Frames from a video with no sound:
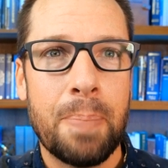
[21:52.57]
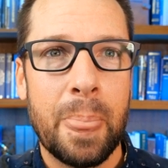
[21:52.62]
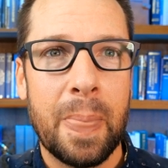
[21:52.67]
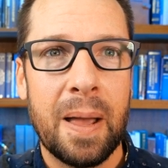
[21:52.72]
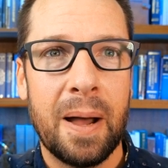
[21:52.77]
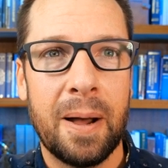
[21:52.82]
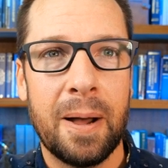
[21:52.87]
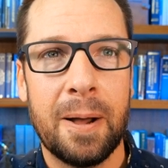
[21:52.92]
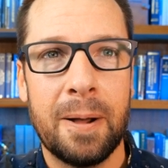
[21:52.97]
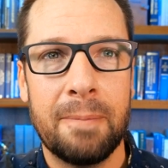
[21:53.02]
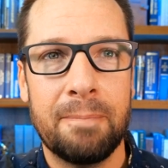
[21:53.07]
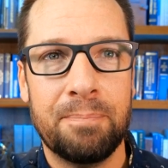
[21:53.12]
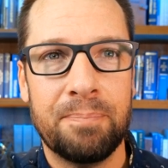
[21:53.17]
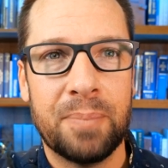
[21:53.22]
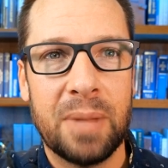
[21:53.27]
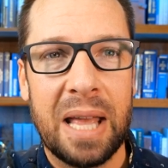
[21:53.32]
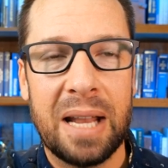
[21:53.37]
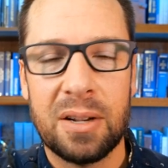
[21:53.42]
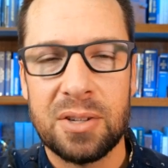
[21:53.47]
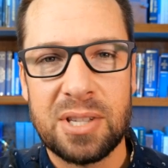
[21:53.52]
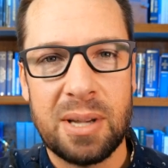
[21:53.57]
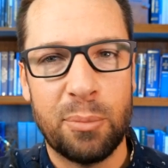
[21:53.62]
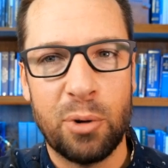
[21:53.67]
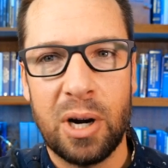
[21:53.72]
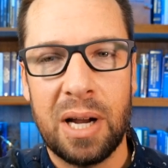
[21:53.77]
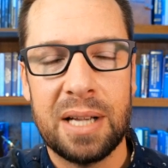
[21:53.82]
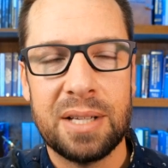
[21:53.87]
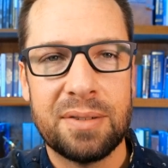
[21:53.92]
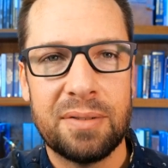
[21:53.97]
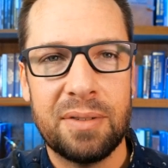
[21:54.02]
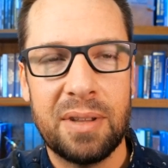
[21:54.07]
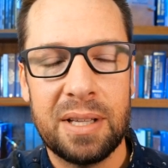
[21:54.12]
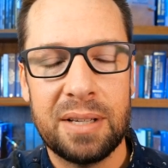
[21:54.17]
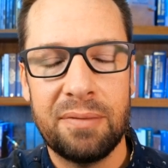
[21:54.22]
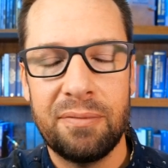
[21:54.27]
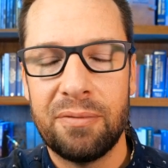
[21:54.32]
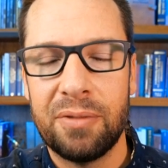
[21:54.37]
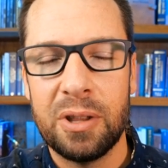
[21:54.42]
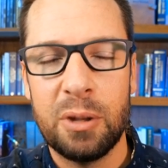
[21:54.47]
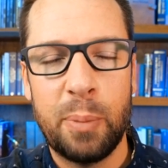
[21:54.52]
And I'll summarize.
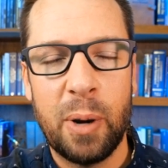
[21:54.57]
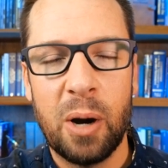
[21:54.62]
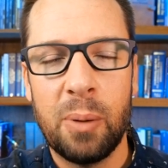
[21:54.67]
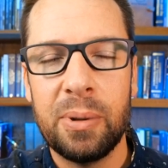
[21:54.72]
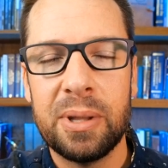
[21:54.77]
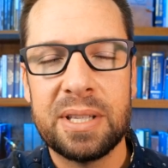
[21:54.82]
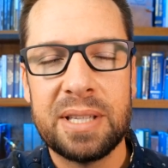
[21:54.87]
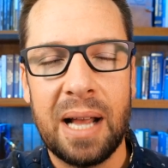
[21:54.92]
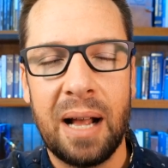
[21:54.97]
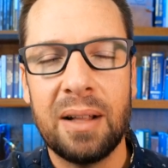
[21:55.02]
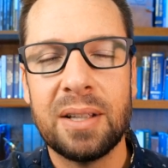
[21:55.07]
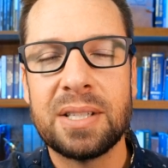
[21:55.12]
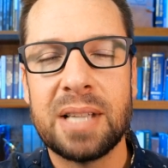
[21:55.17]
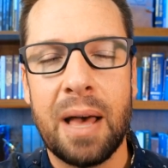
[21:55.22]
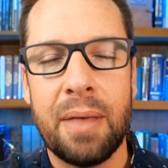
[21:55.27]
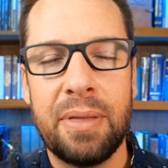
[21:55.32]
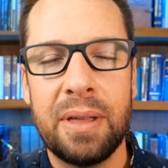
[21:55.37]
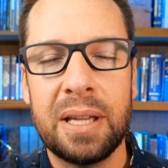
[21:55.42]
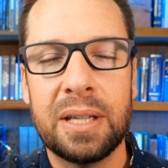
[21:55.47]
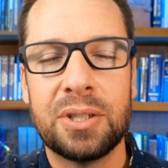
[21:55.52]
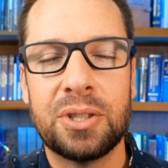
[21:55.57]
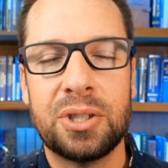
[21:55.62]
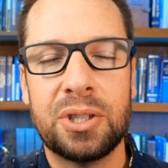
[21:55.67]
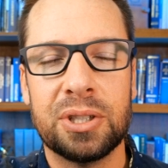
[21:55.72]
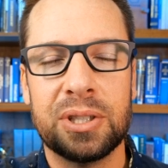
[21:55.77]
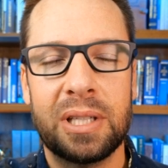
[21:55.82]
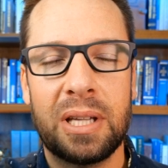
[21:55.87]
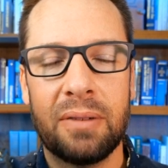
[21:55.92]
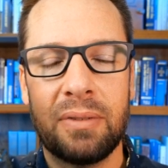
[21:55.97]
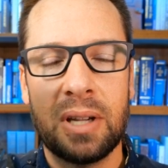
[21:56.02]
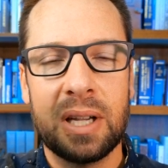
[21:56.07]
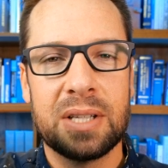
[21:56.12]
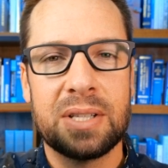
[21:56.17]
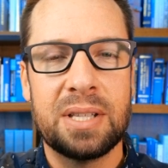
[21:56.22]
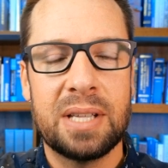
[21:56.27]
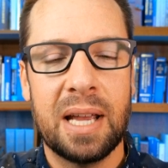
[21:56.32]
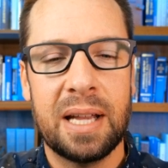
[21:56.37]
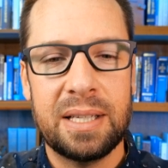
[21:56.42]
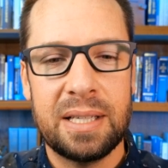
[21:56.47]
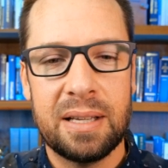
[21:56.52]
For the parable of the talents, I think it's just giving us
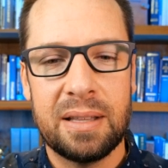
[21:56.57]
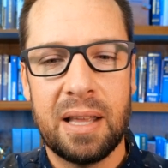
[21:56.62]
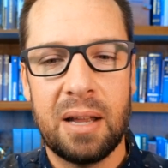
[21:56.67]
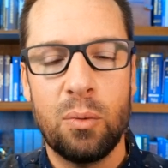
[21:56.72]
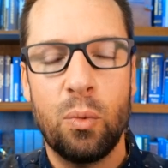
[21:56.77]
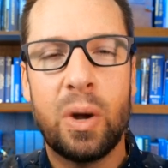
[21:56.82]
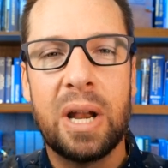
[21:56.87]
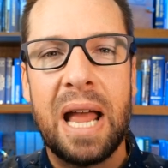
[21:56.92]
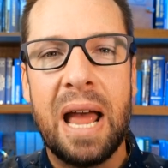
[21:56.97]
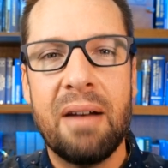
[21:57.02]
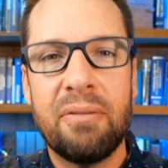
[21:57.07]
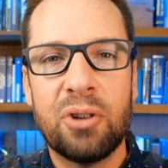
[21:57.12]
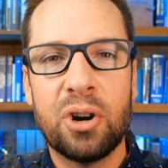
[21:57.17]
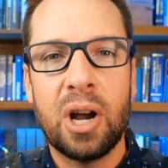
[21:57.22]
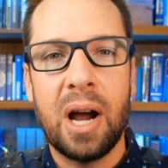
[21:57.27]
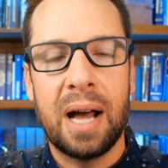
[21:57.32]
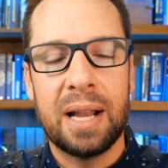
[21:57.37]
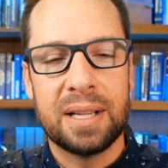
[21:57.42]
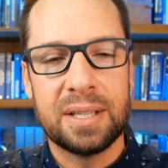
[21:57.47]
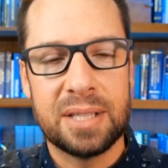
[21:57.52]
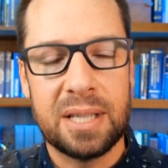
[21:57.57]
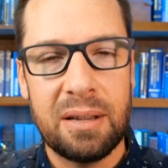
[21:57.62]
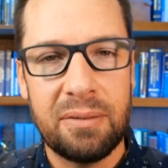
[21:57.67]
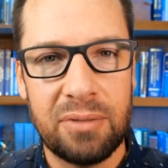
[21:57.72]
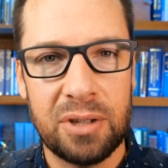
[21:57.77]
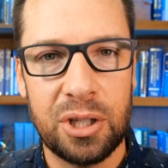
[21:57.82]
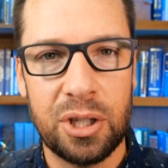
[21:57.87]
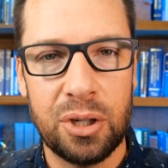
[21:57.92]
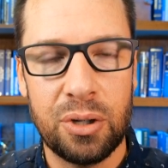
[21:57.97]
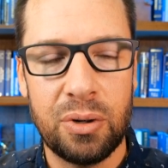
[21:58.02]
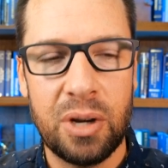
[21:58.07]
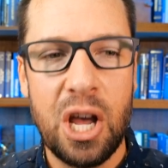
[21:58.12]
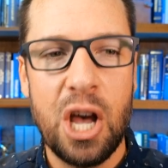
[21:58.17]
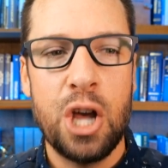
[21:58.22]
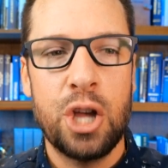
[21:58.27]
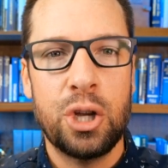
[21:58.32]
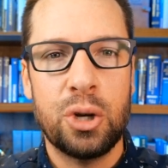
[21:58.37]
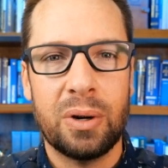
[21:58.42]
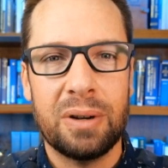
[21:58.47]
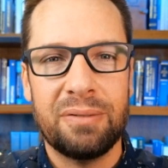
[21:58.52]
the idea that whatever God has given you,
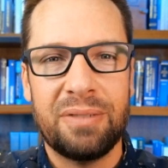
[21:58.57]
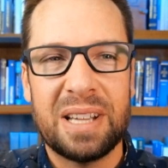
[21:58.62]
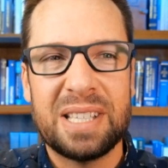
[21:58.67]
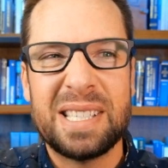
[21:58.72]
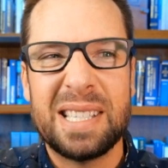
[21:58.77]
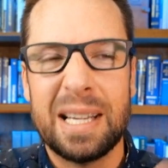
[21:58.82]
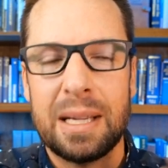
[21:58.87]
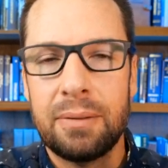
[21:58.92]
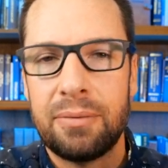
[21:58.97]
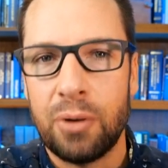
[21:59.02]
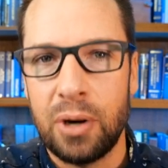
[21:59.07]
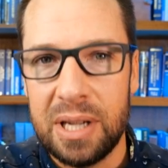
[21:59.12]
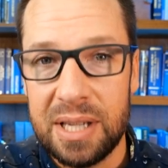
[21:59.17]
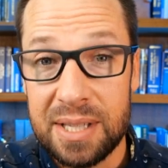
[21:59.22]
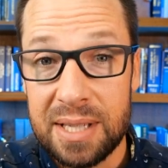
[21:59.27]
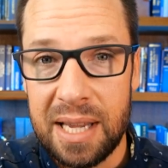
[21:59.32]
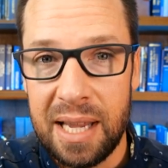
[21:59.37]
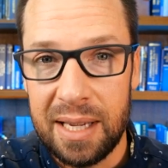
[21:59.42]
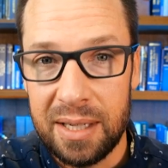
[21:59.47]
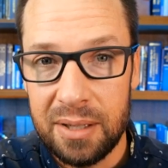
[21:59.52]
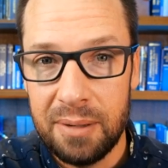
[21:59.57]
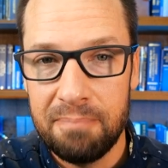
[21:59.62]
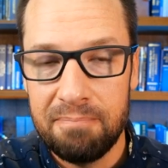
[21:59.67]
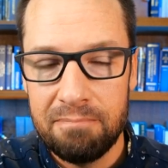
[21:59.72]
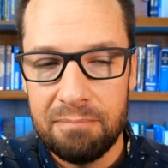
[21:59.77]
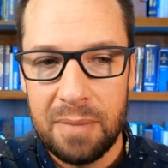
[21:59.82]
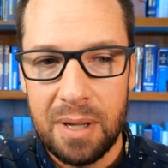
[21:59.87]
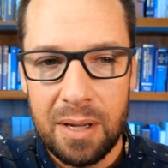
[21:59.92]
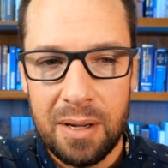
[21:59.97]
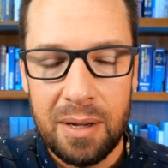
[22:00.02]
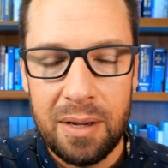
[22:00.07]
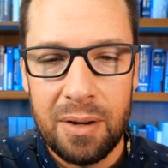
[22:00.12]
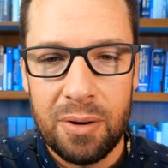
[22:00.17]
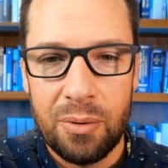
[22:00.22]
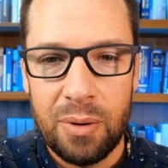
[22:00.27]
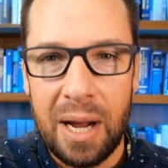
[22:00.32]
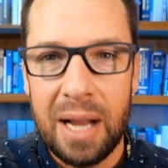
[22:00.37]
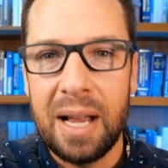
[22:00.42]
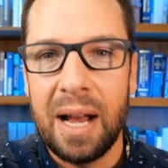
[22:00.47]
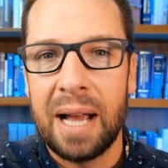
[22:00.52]
you're investing it for his kingdom,
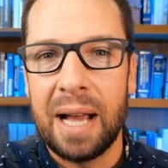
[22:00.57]
right? I